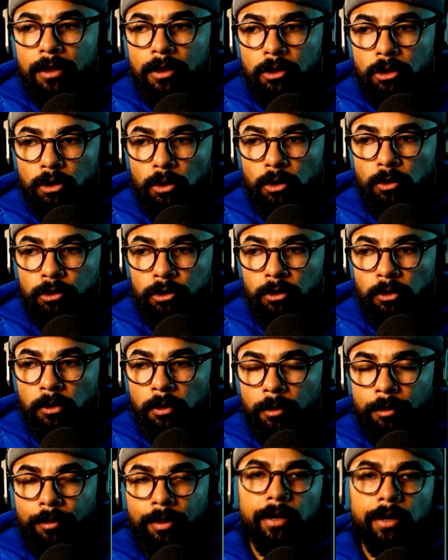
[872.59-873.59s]
social
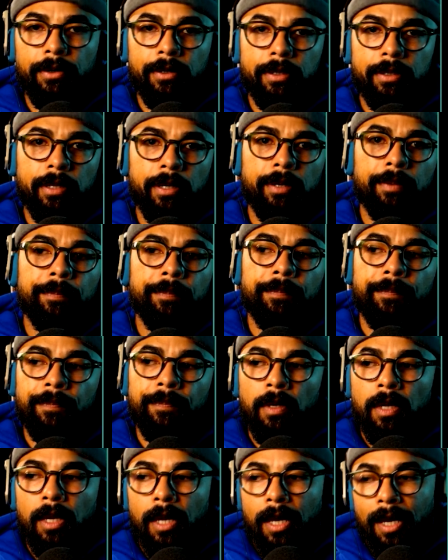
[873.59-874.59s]
paradigm.
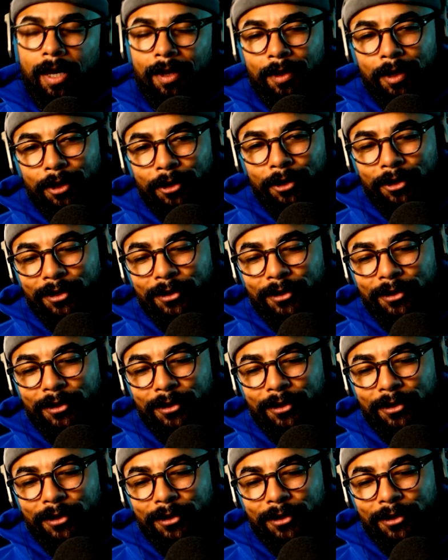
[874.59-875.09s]
And they are,